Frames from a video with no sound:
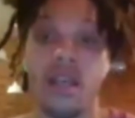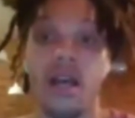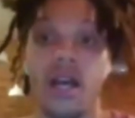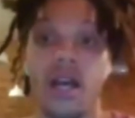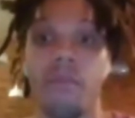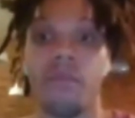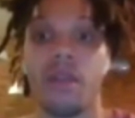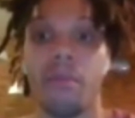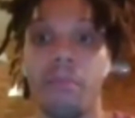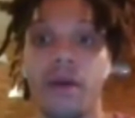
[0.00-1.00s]

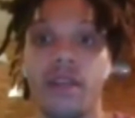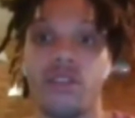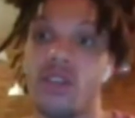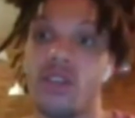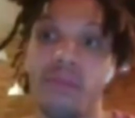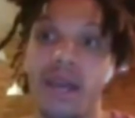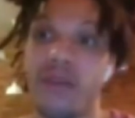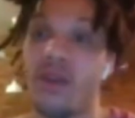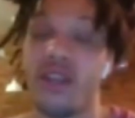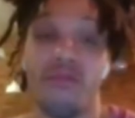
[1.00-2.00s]
But so you might
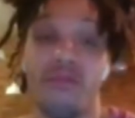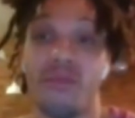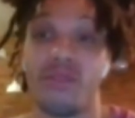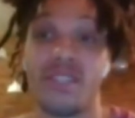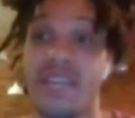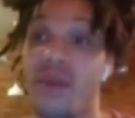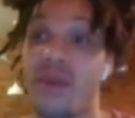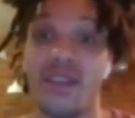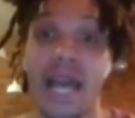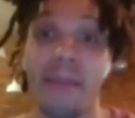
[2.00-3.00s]
want to, you know, see what
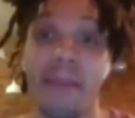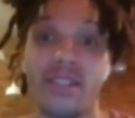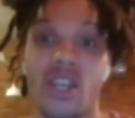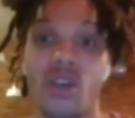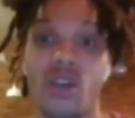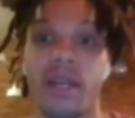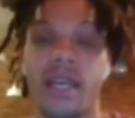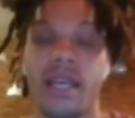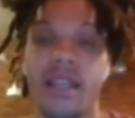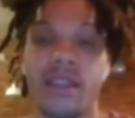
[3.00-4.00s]
happens here, but
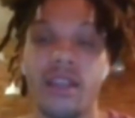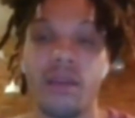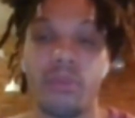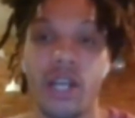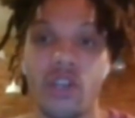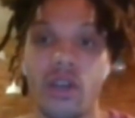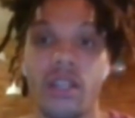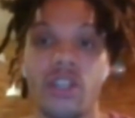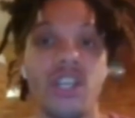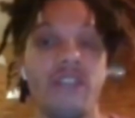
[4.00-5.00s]
the pressure on
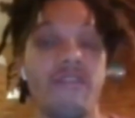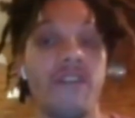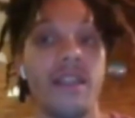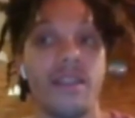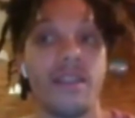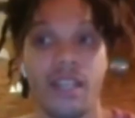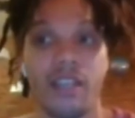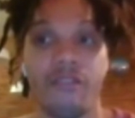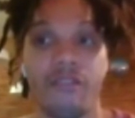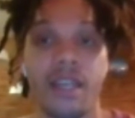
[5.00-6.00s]
the G file is
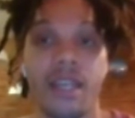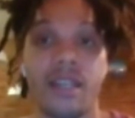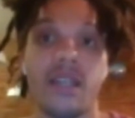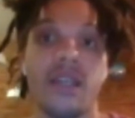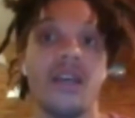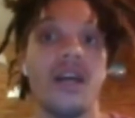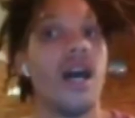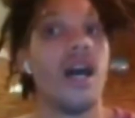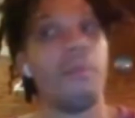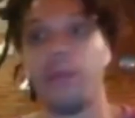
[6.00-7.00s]
significant.
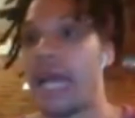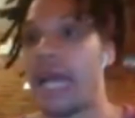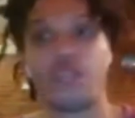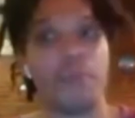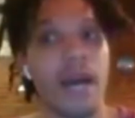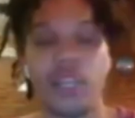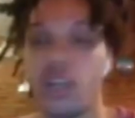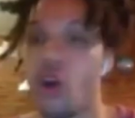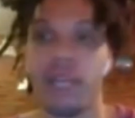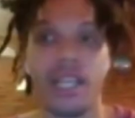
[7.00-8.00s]
Black is by
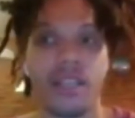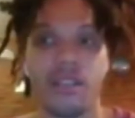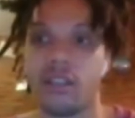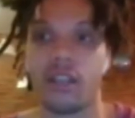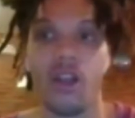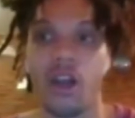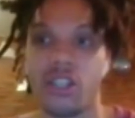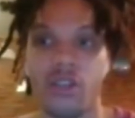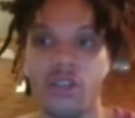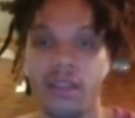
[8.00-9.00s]
no means
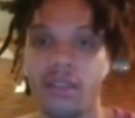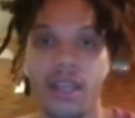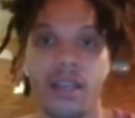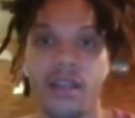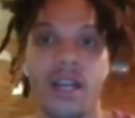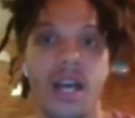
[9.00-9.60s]
lost or anything.